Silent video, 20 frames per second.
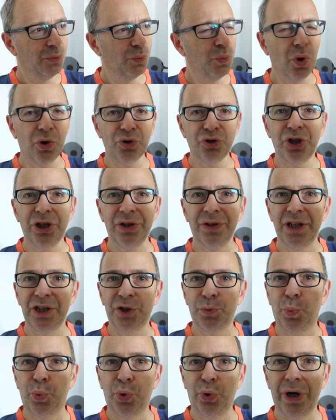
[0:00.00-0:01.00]
Watching
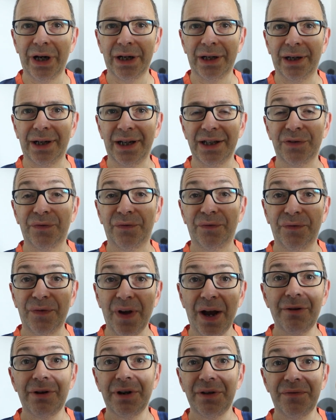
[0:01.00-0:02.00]
this print is
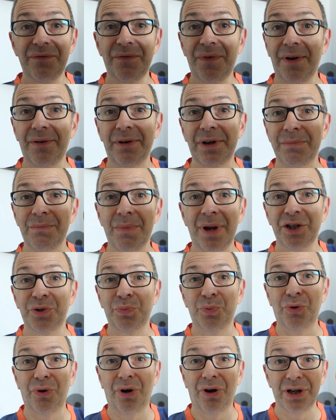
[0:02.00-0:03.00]
very, very
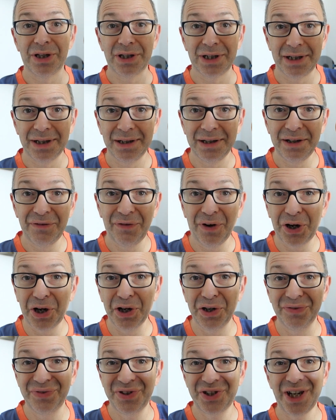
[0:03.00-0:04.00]
mesmerising and if I
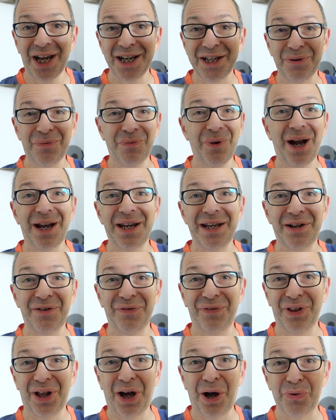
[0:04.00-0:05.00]
could have stayed awake
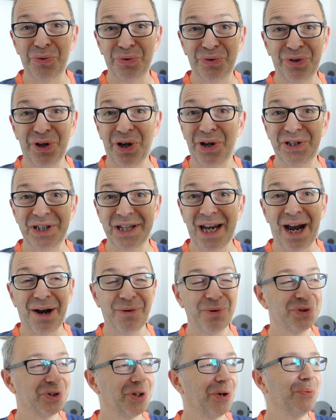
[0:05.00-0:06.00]
for the whole 30
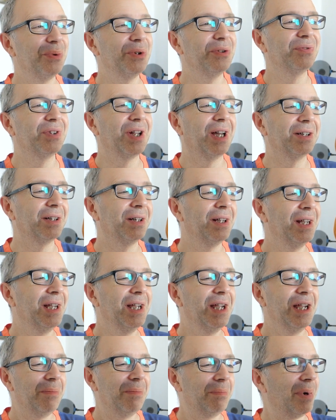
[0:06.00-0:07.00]
hours I would have done.
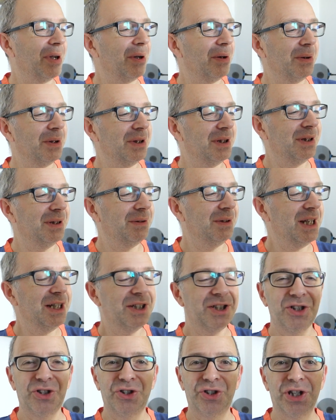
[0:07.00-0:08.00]
But
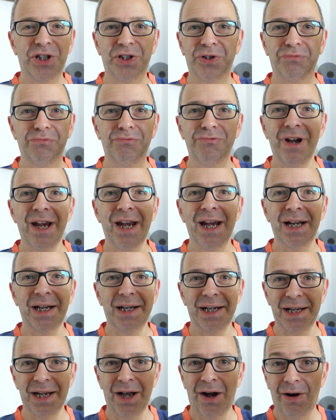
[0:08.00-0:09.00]
this has just
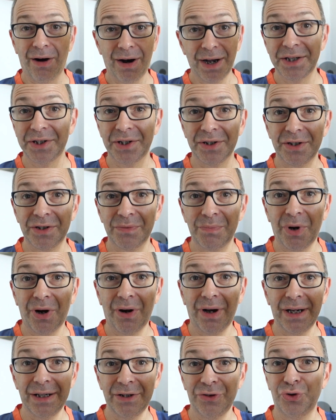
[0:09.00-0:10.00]
really heightened
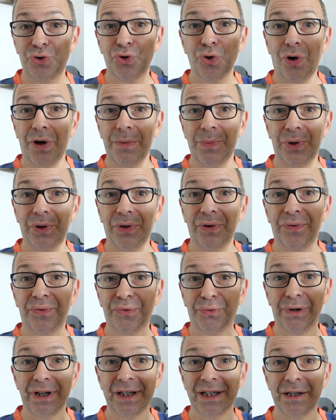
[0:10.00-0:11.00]
my enjoyment of
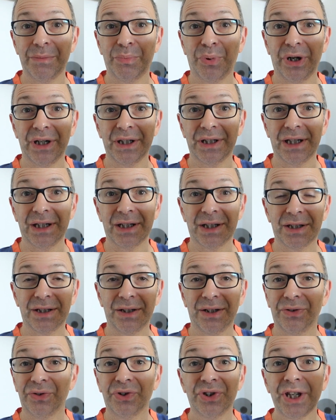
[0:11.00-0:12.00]
3D printing
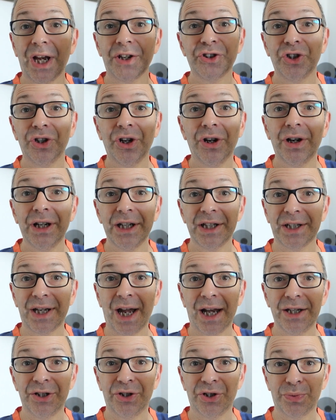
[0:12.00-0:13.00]
and such an early
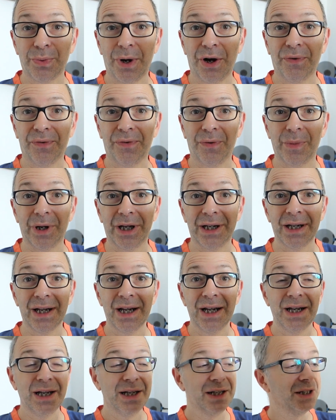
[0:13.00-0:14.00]
stage as well for me.
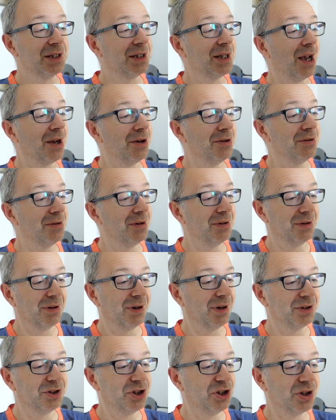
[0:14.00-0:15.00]
So
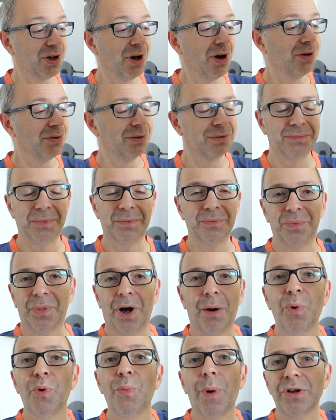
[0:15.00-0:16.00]
I just can't,
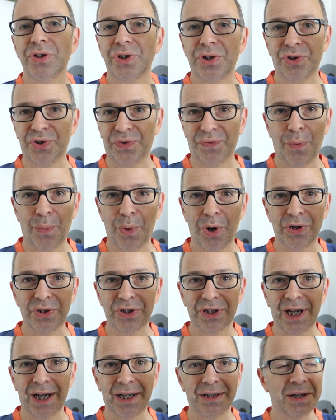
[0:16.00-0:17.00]
I'm almost lost for
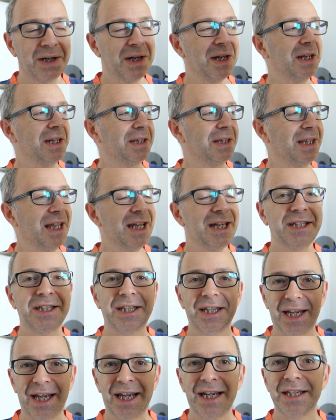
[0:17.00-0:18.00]
words again.
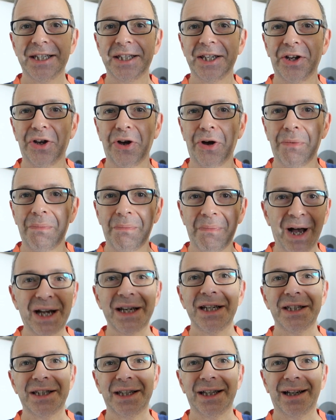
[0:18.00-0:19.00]
This is
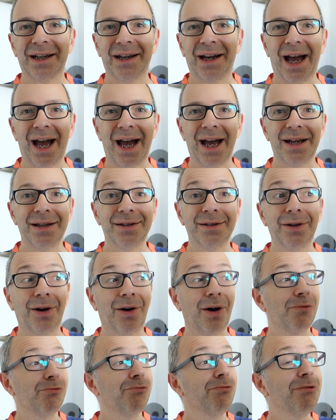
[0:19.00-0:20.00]
amazing and
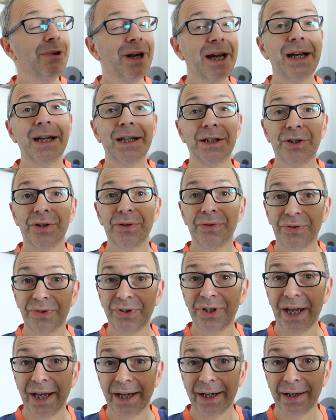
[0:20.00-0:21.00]
I really do
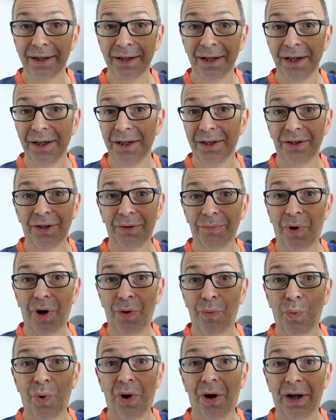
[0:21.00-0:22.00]
think that
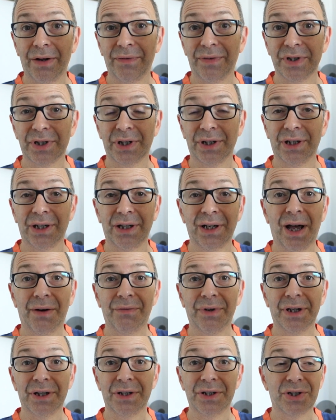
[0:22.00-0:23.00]
my wife is going to
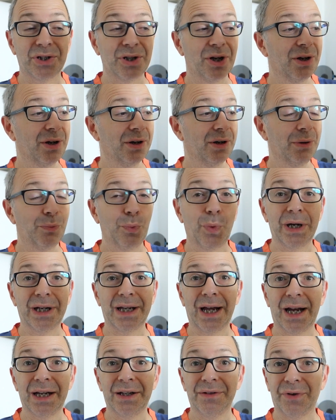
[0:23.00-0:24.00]
love it as her
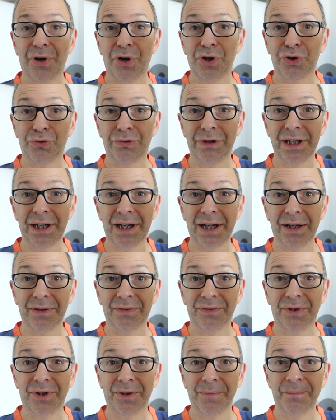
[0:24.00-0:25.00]
wedding anniversary
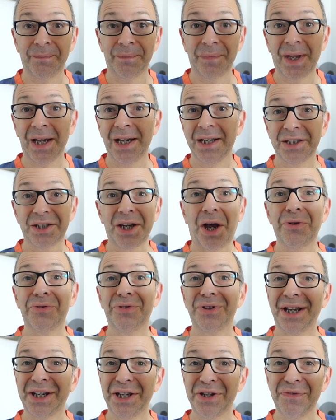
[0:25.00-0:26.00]
gift. So
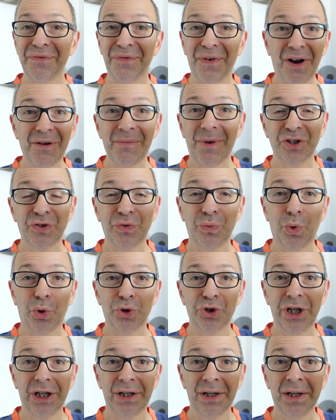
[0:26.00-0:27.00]
thank you very much for
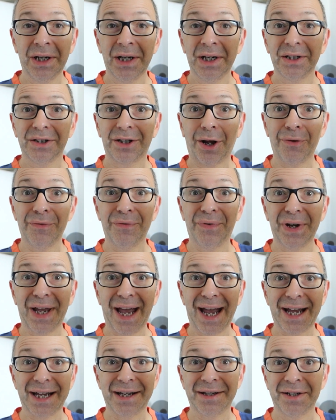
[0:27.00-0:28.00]
watching. Don't
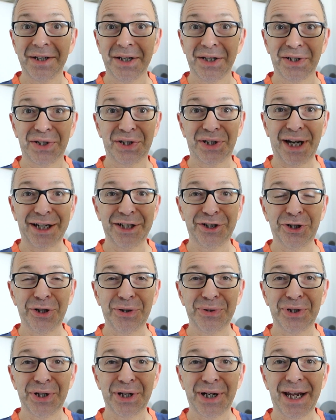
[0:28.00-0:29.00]
forget, stay
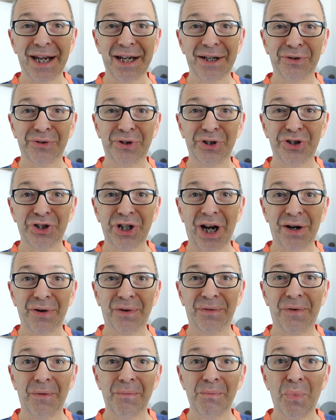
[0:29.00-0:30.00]
tuned to the Geekanoids
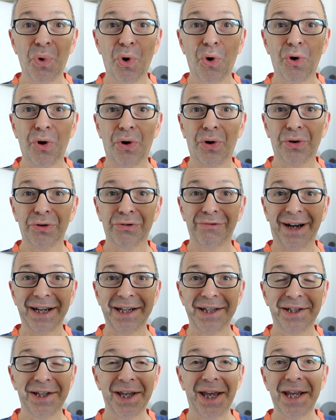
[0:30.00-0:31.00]
channel for more
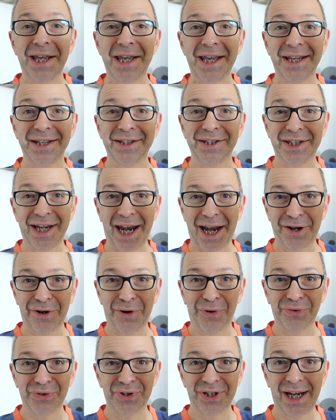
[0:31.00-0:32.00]
great geeky and tech
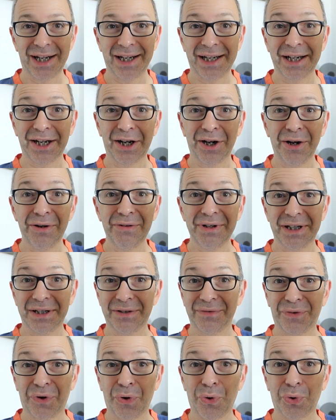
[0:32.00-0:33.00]
content, including,
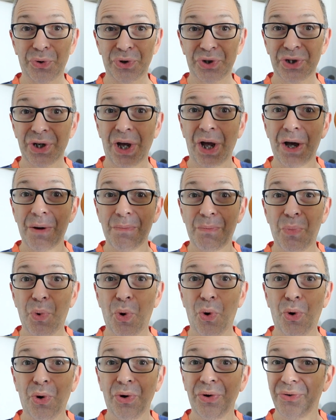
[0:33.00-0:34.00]
of course,
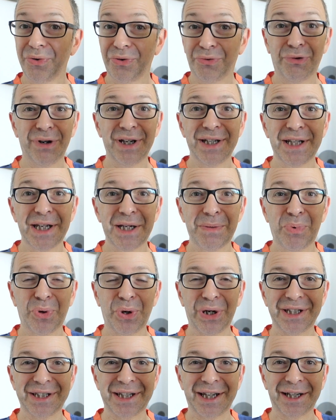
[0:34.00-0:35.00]
more 3D
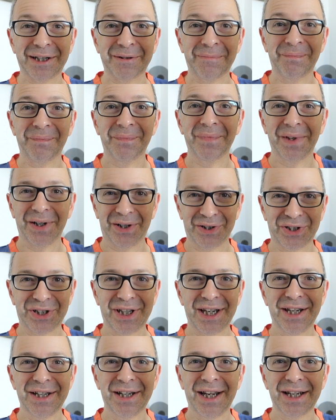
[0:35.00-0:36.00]
printing. I'll
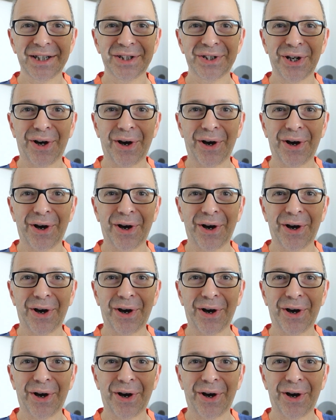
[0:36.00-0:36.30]
see you next